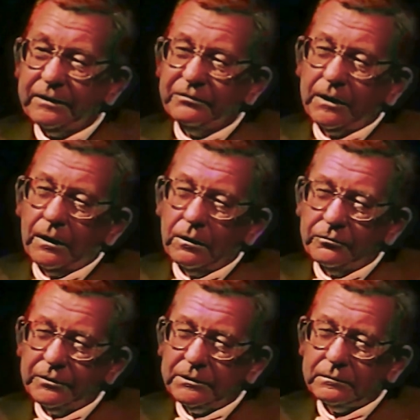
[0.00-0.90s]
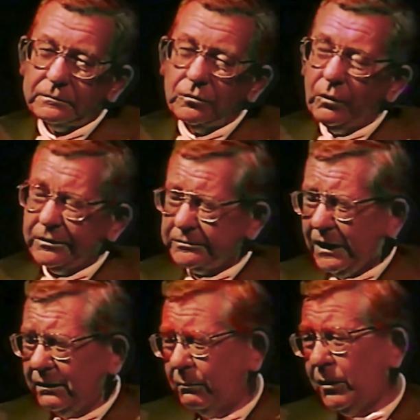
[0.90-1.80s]
I was given a
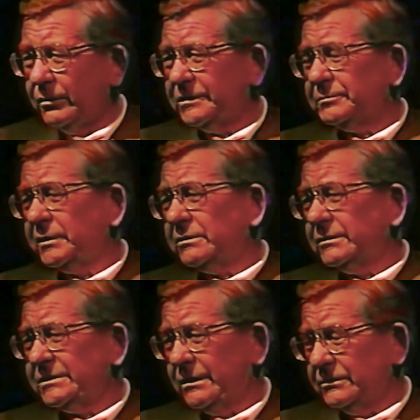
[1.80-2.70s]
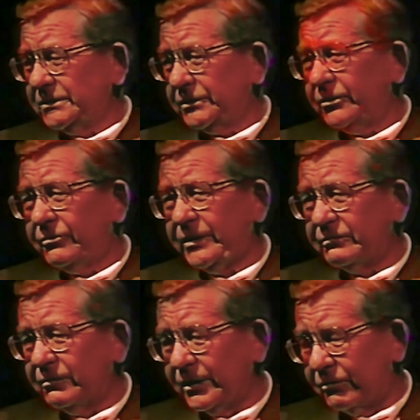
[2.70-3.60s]
$200 bonus because I was a
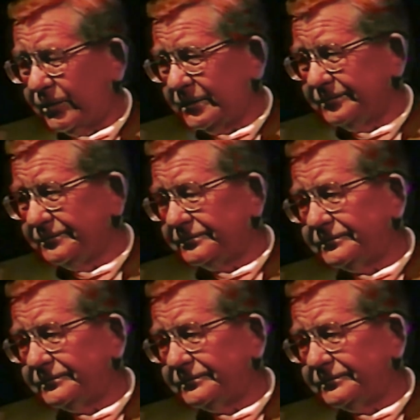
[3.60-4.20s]
Korean veteran.